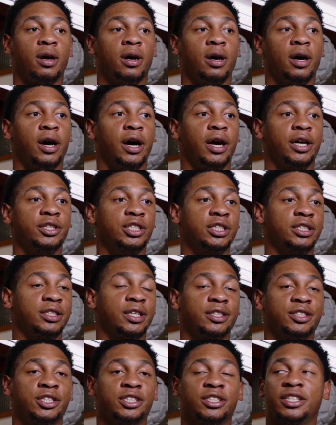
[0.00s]
uh, just
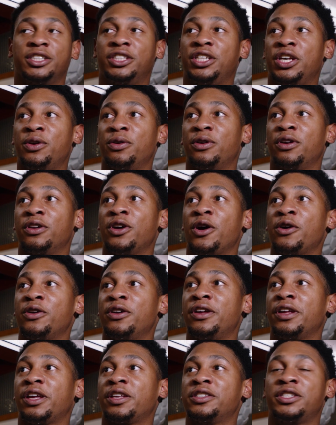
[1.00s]
just continue to learn
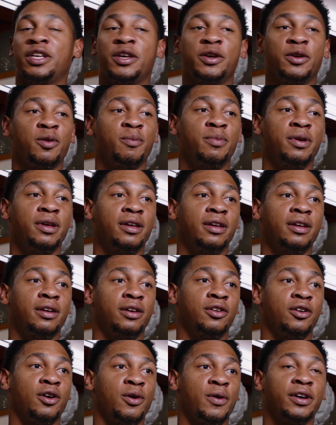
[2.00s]
and continue to be
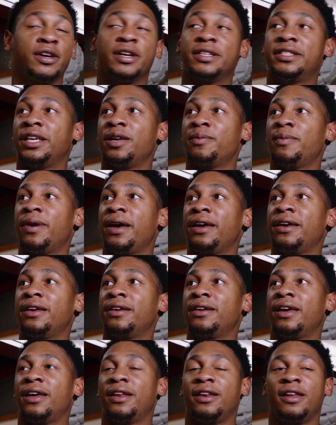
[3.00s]
you know a good
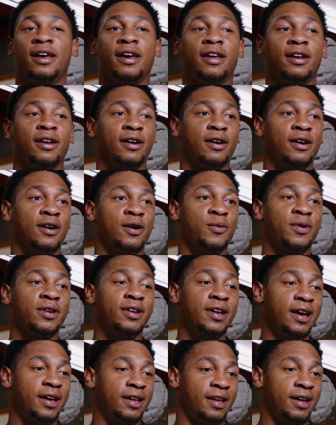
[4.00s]
teammate. And then uh, one
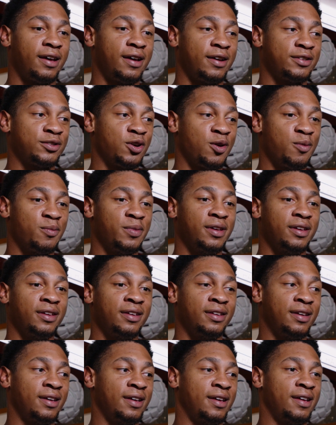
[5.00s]
day uh, it's gonna be
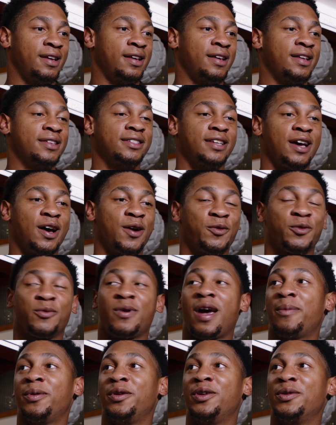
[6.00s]
time for
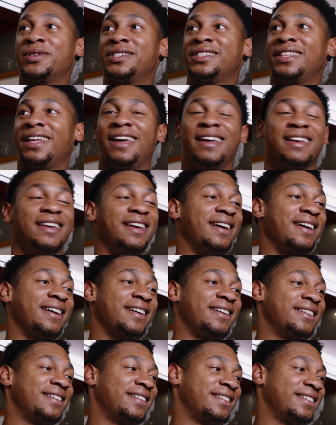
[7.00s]
Rap to do his thing. Yeah.
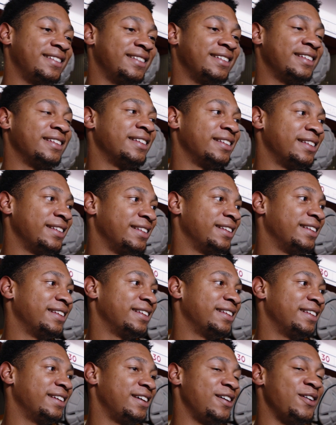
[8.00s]
You'll be running the
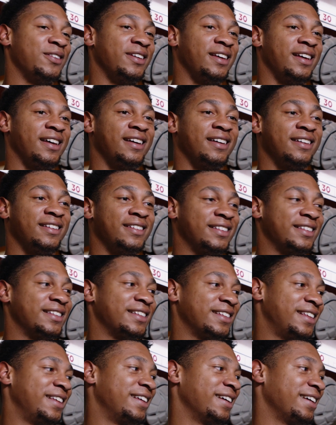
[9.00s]
room. Oh
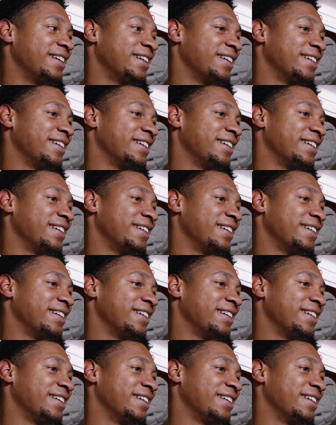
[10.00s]
yeah.